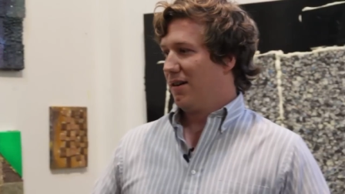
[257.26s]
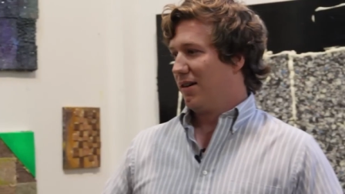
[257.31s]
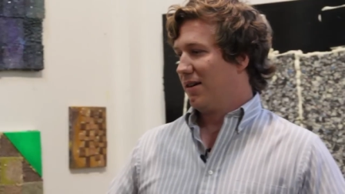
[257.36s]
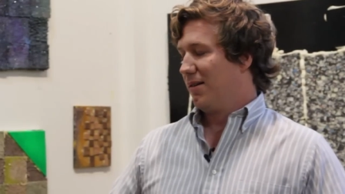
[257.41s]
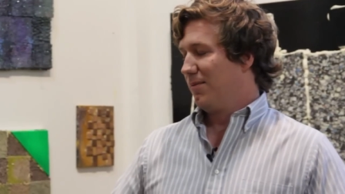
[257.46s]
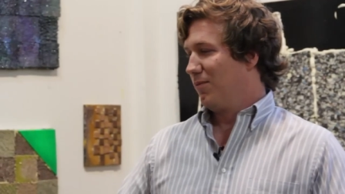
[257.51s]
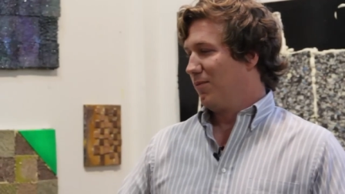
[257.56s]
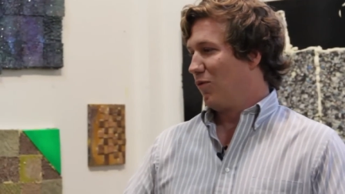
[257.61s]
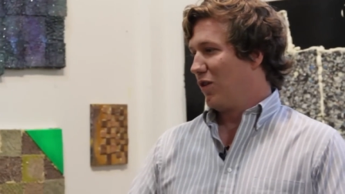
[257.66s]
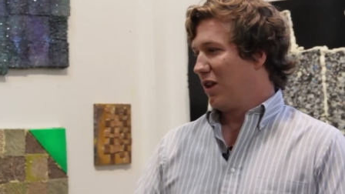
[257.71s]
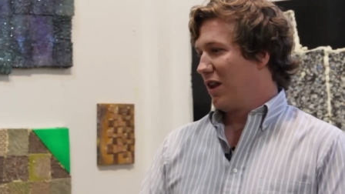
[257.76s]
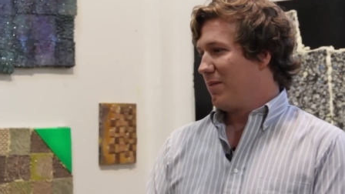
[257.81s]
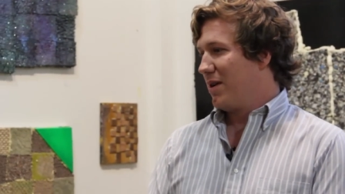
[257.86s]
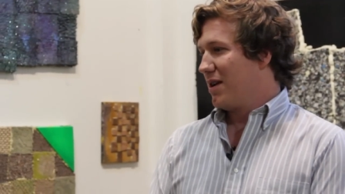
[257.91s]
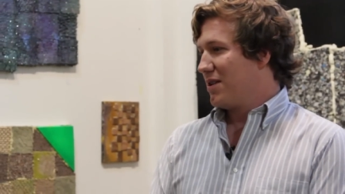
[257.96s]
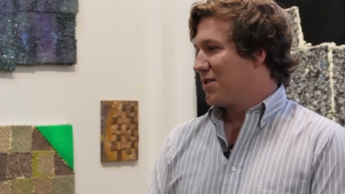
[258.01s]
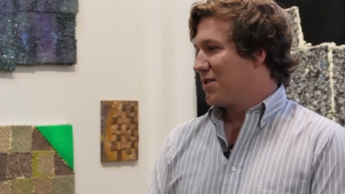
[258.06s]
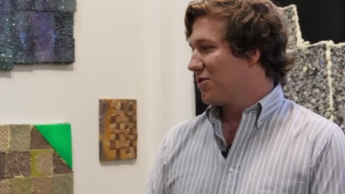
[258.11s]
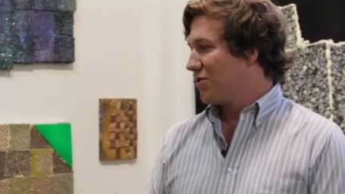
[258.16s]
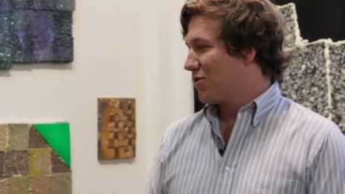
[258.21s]
um, while I've been
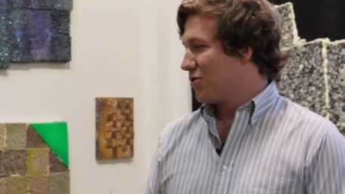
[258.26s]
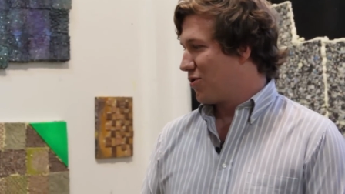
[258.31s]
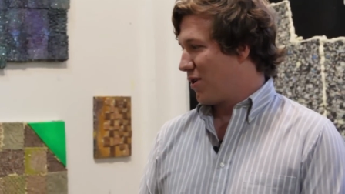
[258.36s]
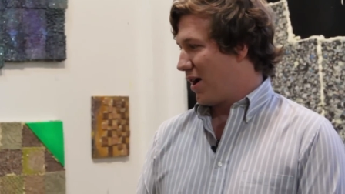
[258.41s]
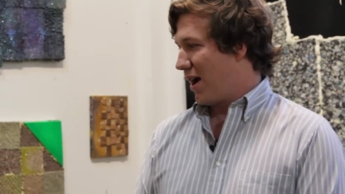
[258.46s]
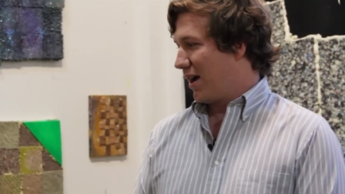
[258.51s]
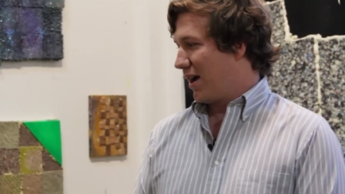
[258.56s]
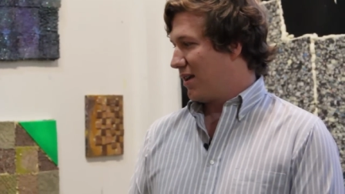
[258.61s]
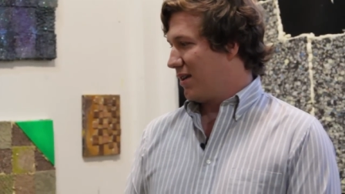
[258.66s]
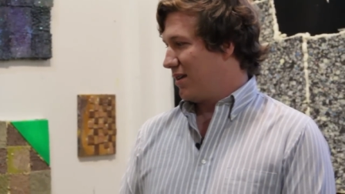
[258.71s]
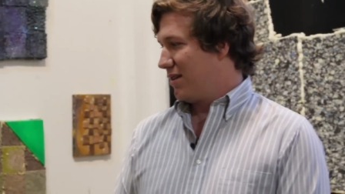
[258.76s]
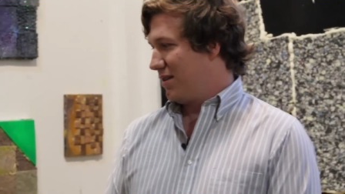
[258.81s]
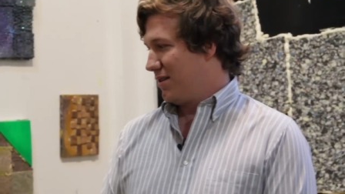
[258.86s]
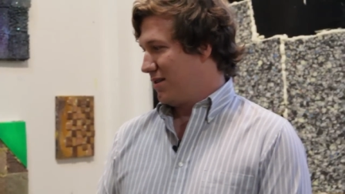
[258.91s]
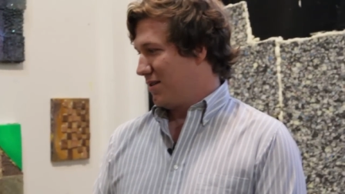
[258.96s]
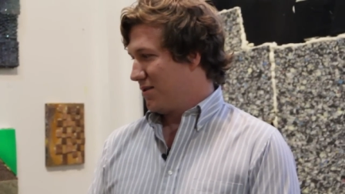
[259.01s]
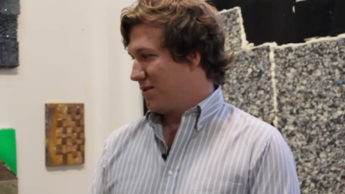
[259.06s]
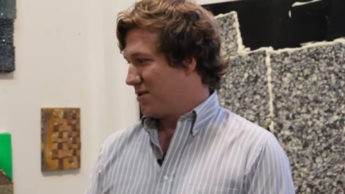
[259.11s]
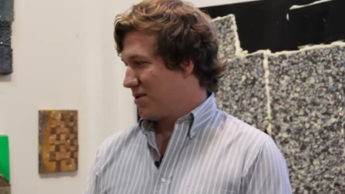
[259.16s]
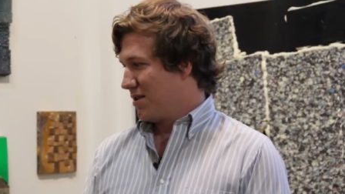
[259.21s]
at CentralTrak
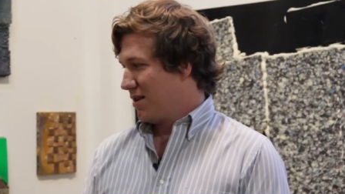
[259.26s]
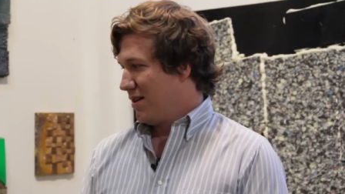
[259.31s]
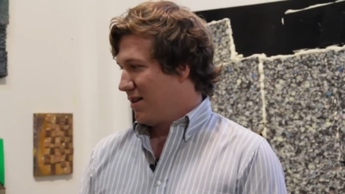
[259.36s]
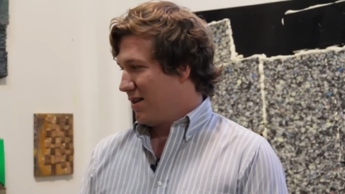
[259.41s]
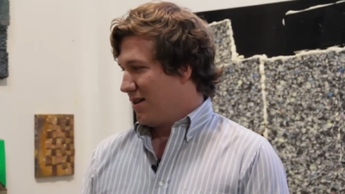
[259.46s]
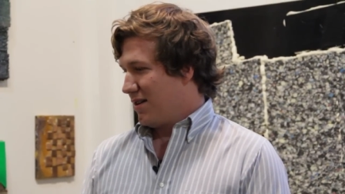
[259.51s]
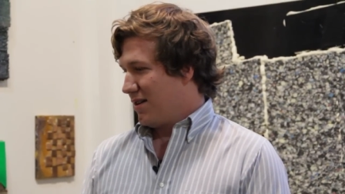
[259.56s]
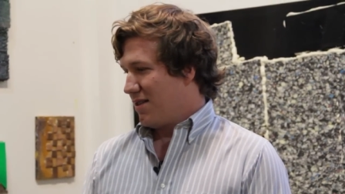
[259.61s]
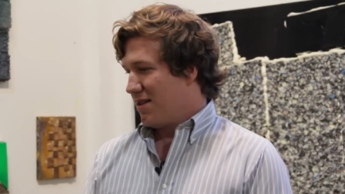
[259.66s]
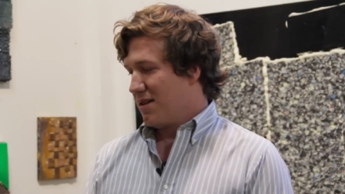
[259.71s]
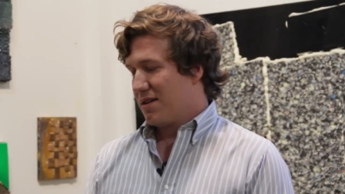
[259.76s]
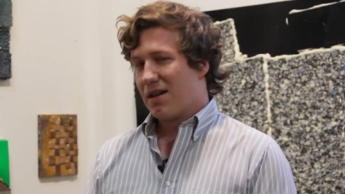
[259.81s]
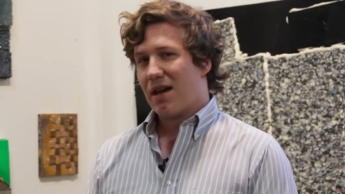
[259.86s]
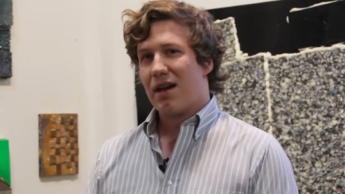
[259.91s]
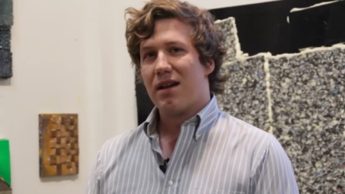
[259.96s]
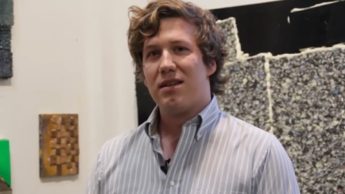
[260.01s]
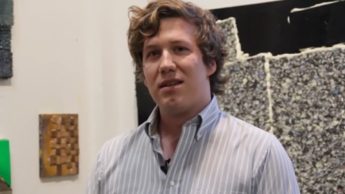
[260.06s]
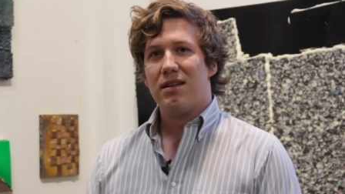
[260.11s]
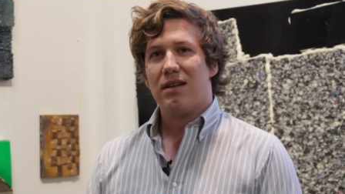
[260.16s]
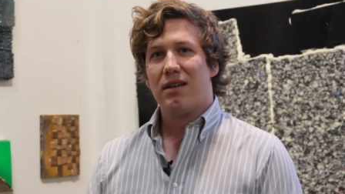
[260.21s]
is this
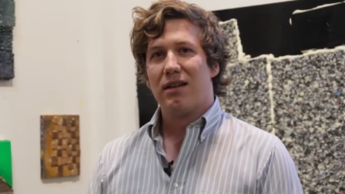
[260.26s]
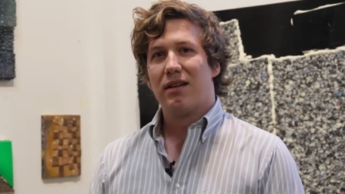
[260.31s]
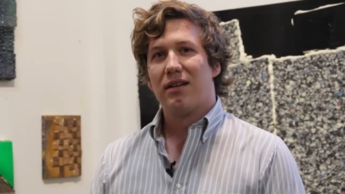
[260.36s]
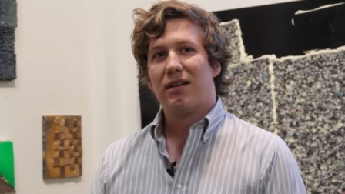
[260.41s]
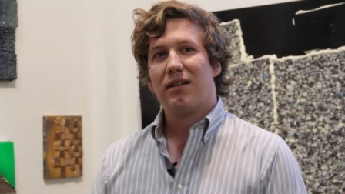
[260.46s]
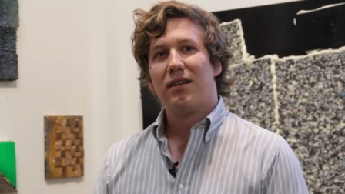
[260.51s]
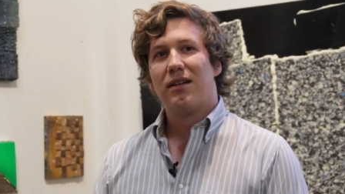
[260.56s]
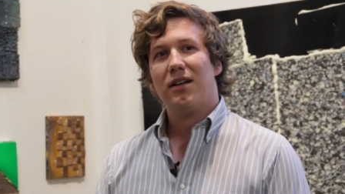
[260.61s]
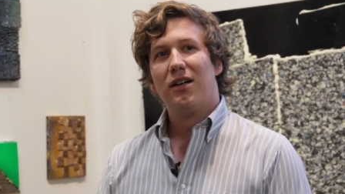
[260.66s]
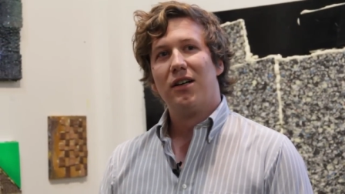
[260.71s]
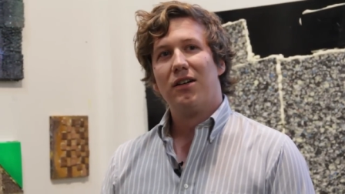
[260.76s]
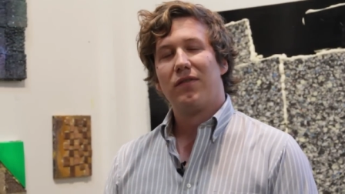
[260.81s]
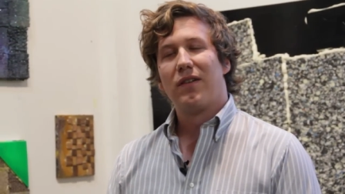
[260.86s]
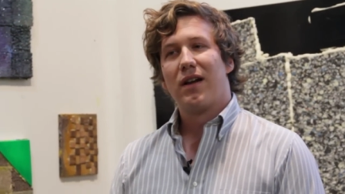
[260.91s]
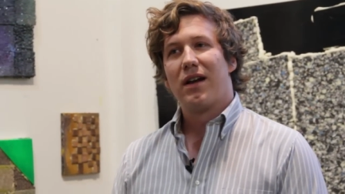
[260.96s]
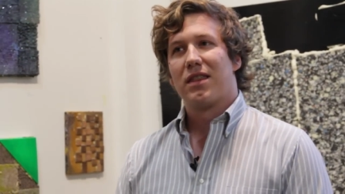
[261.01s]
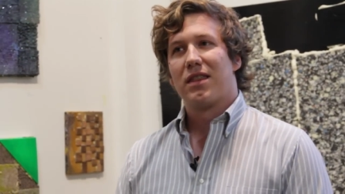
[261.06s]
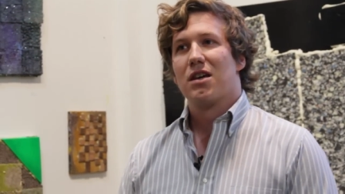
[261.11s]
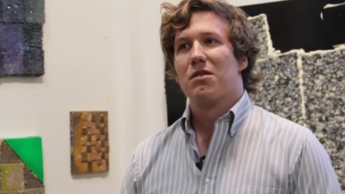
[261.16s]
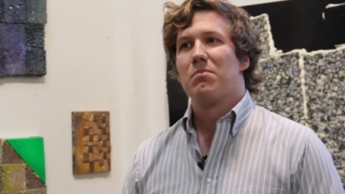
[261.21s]
idea of
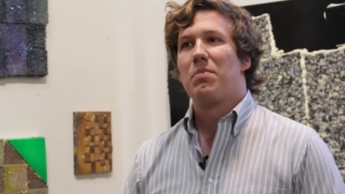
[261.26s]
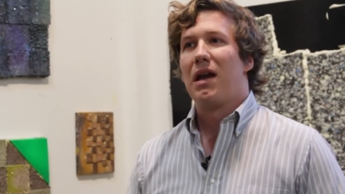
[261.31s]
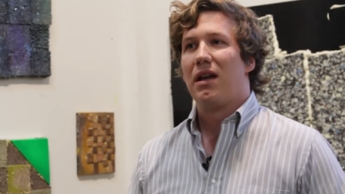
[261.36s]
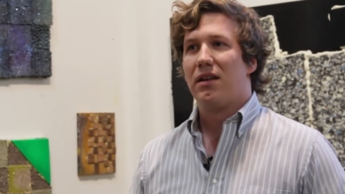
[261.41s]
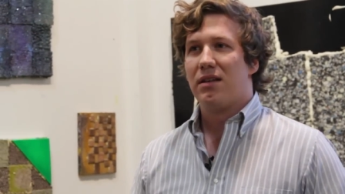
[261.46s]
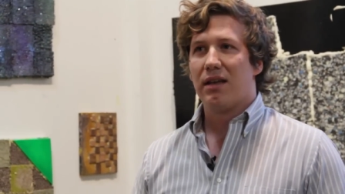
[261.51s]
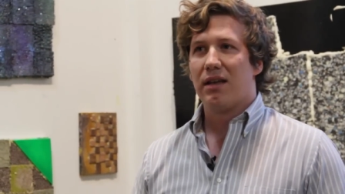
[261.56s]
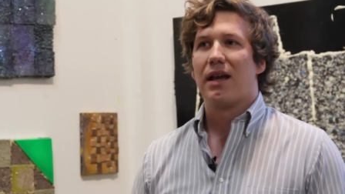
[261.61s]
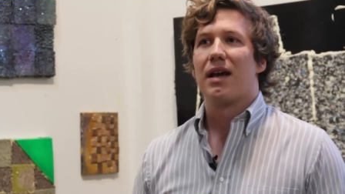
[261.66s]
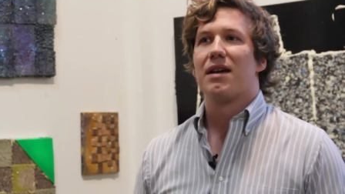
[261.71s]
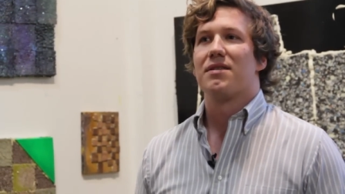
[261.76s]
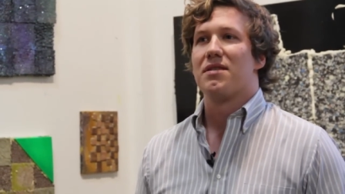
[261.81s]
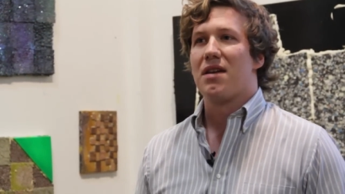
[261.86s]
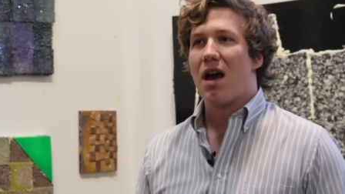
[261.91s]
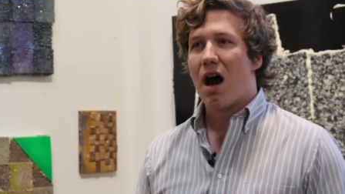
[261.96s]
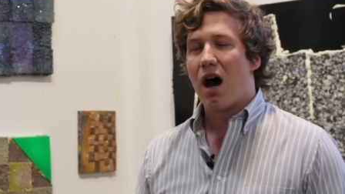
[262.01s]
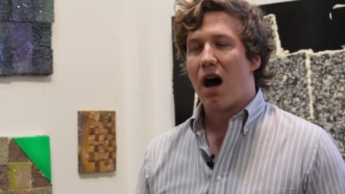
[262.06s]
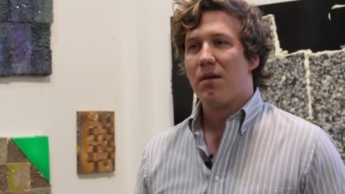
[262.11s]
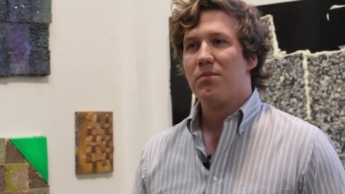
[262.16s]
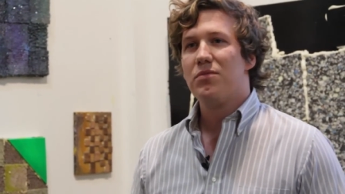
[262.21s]
like the painting as the
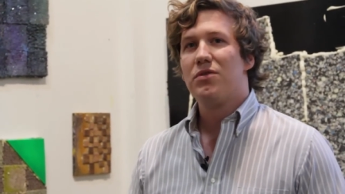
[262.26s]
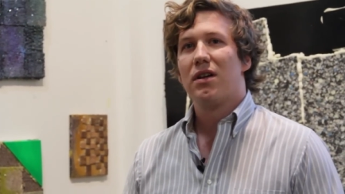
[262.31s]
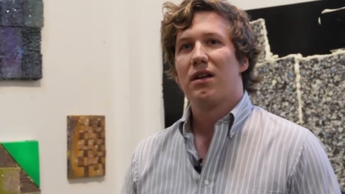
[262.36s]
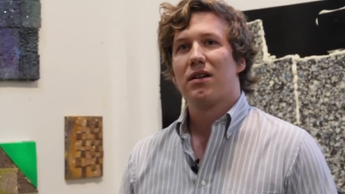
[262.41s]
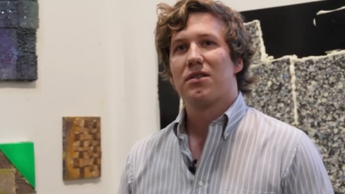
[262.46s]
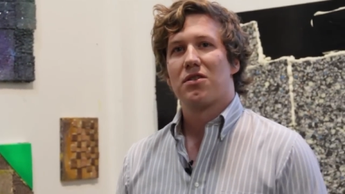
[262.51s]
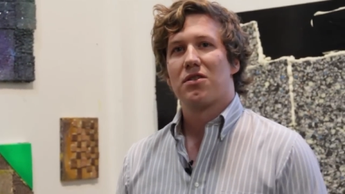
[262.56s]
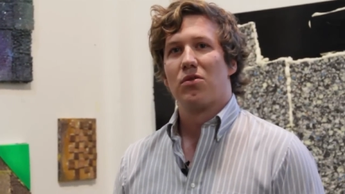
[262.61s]
object.